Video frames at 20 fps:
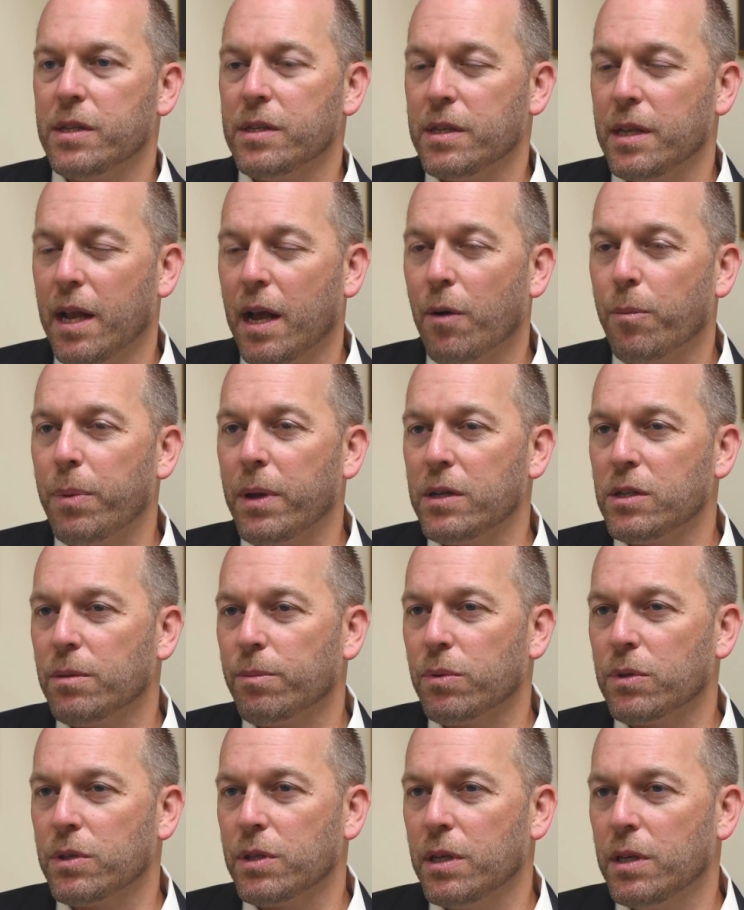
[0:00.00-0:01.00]
is an
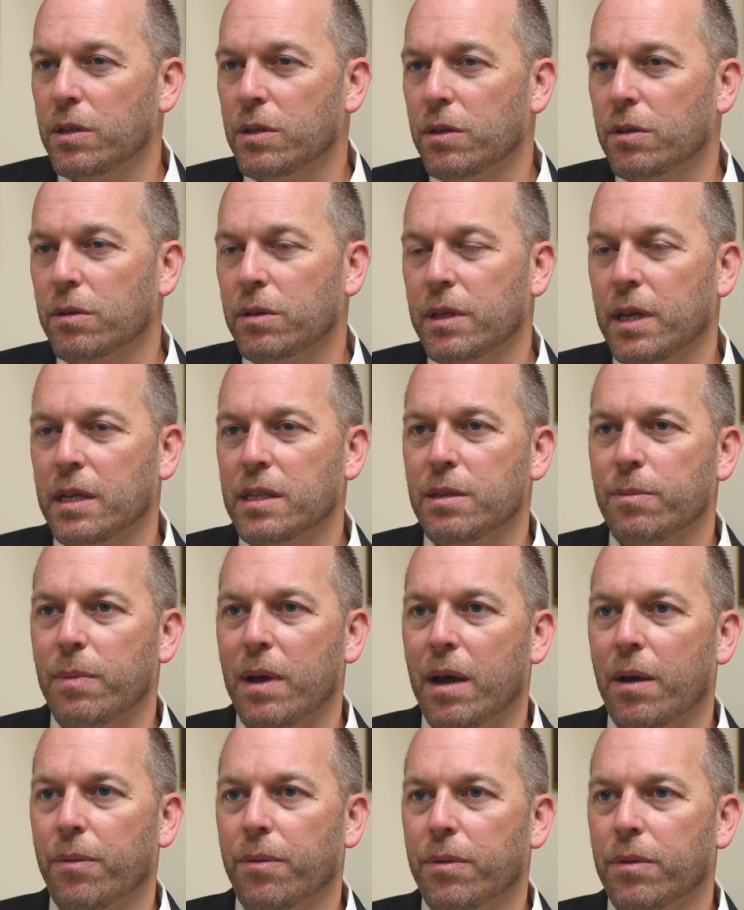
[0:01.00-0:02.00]
outpatient procedure. It takes
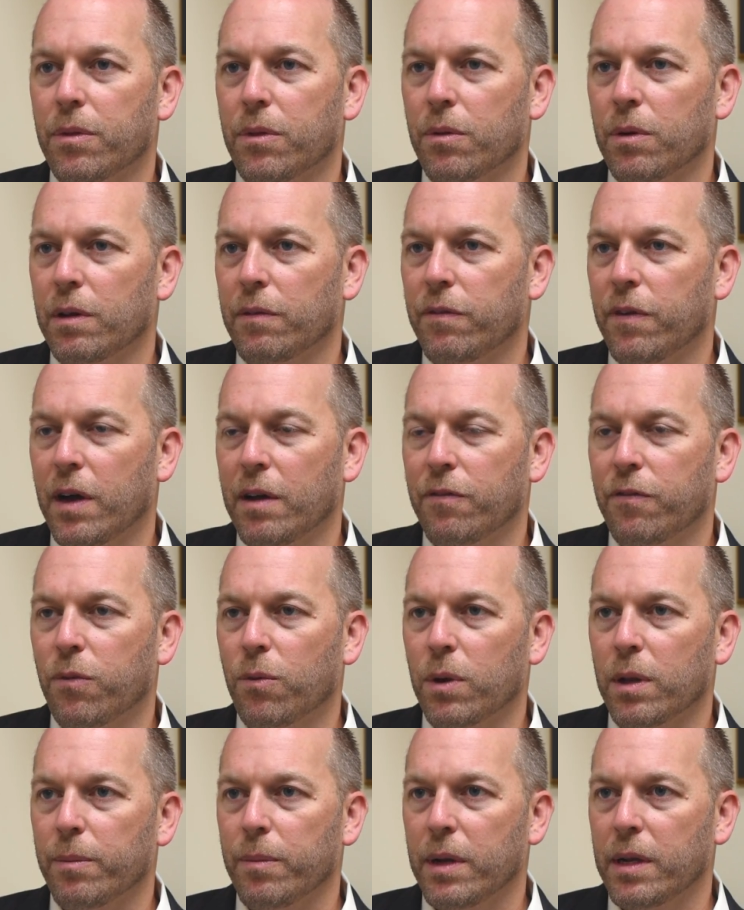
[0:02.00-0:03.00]
about
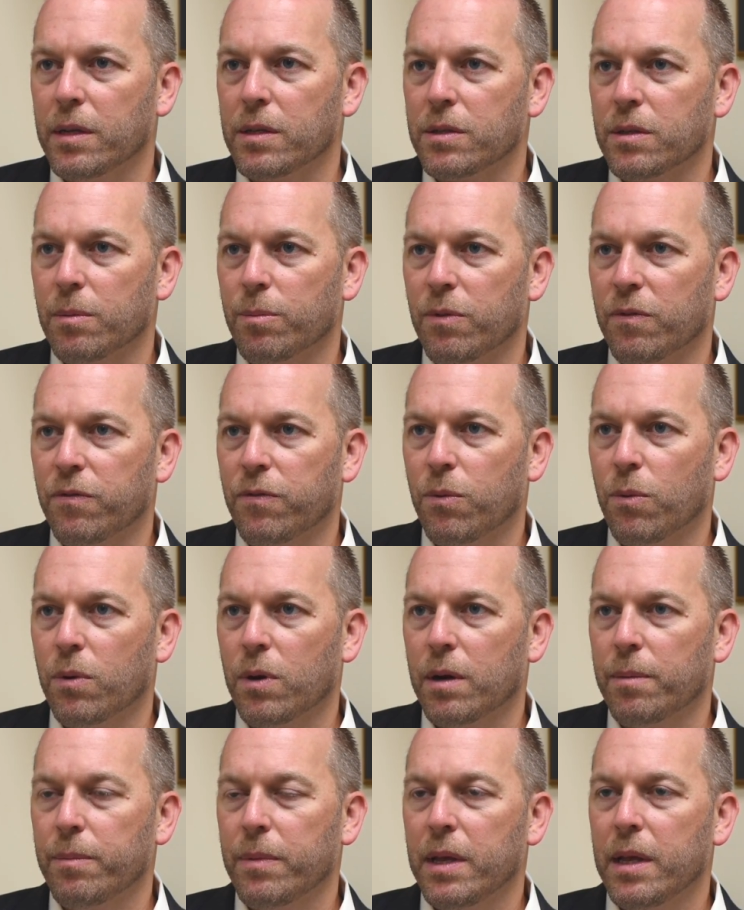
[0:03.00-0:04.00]
35-40 minutes to
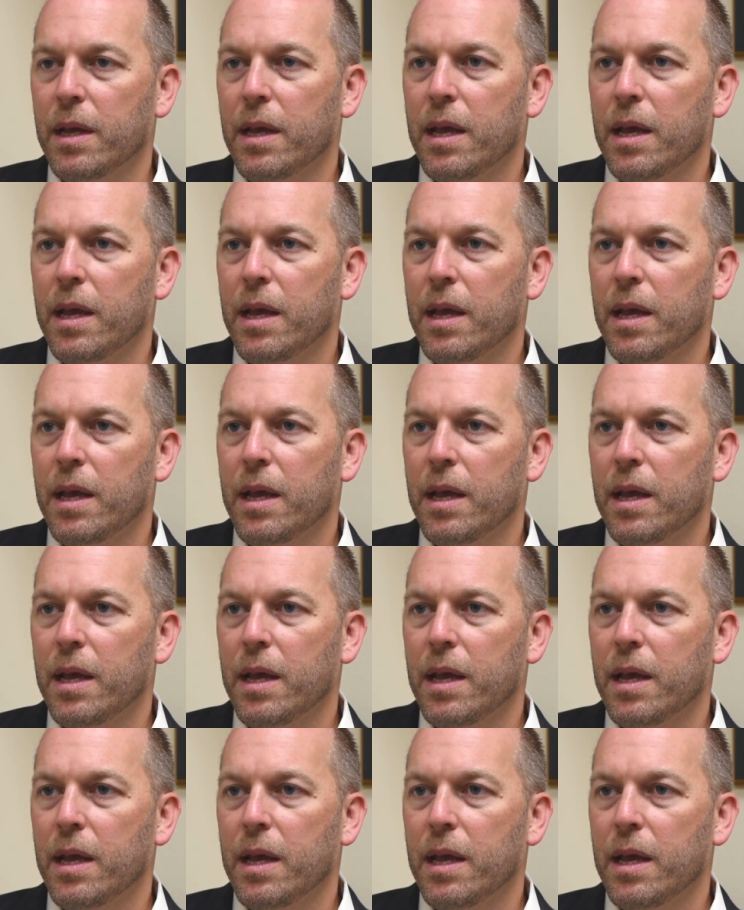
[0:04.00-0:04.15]
perform.